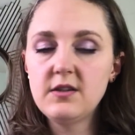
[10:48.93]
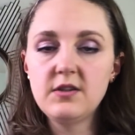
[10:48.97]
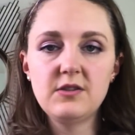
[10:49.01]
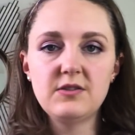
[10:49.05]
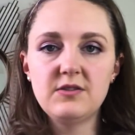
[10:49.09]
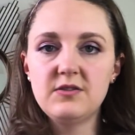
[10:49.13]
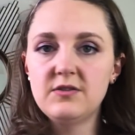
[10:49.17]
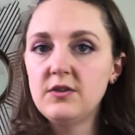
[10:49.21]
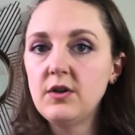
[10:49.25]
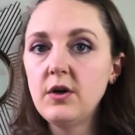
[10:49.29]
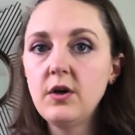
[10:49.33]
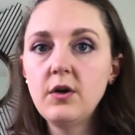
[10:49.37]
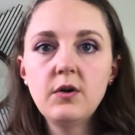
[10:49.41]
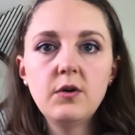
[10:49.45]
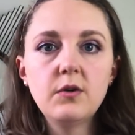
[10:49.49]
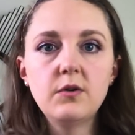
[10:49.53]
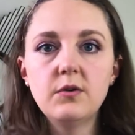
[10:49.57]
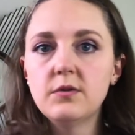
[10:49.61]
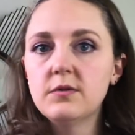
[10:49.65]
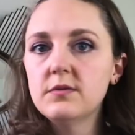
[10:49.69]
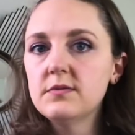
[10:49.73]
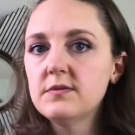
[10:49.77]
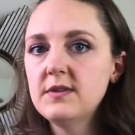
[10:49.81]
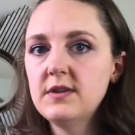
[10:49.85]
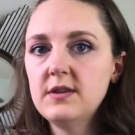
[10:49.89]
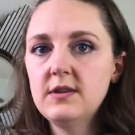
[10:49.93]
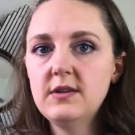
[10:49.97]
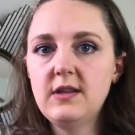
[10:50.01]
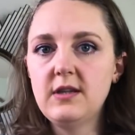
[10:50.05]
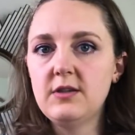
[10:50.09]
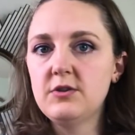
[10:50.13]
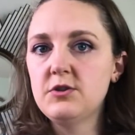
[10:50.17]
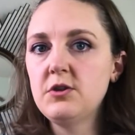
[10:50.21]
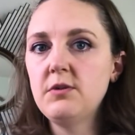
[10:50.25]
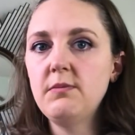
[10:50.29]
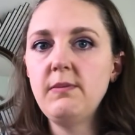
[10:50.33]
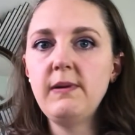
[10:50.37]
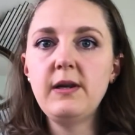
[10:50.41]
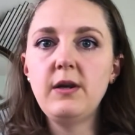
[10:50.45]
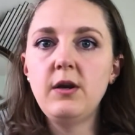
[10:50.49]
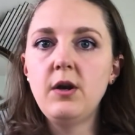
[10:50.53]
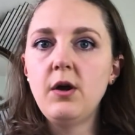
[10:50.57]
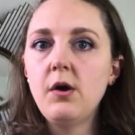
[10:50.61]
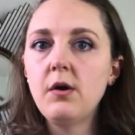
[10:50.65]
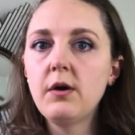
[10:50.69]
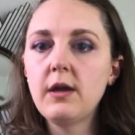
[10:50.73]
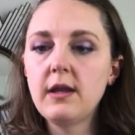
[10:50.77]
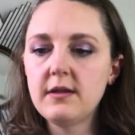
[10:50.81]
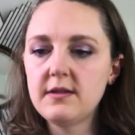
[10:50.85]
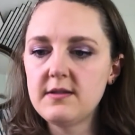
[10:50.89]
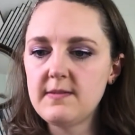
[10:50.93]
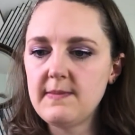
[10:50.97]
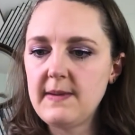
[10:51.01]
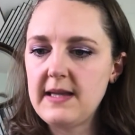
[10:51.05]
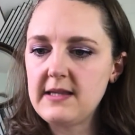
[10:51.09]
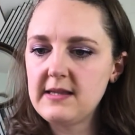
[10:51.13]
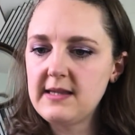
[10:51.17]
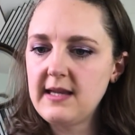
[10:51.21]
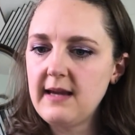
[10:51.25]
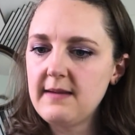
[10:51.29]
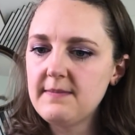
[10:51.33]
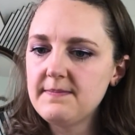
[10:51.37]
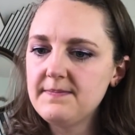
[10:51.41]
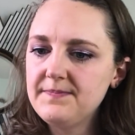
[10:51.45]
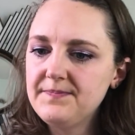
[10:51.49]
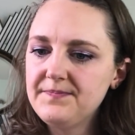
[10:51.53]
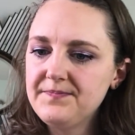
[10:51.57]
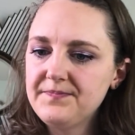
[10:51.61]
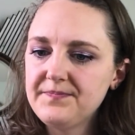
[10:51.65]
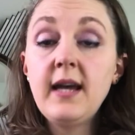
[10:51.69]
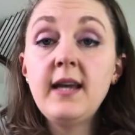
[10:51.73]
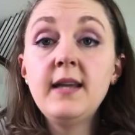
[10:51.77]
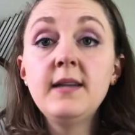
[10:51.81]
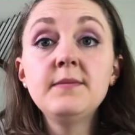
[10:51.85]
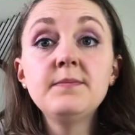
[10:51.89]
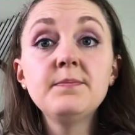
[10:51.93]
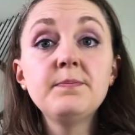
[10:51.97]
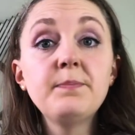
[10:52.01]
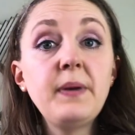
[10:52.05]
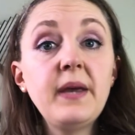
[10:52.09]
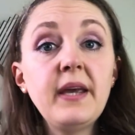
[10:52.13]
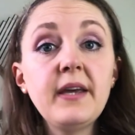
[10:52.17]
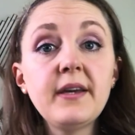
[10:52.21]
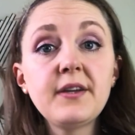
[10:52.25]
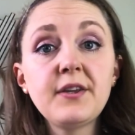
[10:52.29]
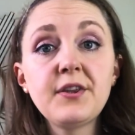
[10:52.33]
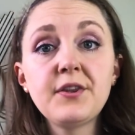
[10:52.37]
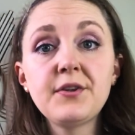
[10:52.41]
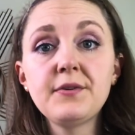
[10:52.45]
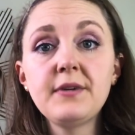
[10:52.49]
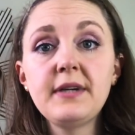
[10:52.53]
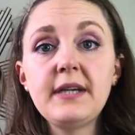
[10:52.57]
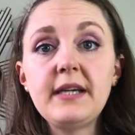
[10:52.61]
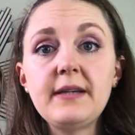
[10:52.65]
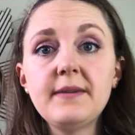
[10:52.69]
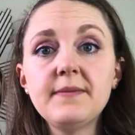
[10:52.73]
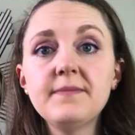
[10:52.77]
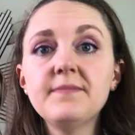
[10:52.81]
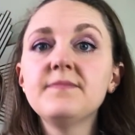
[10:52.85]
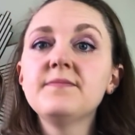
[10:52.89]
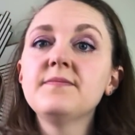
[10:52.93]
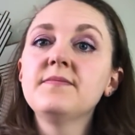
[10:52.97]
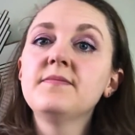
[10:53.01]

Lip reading: There should be no guilt about that. And pick 3.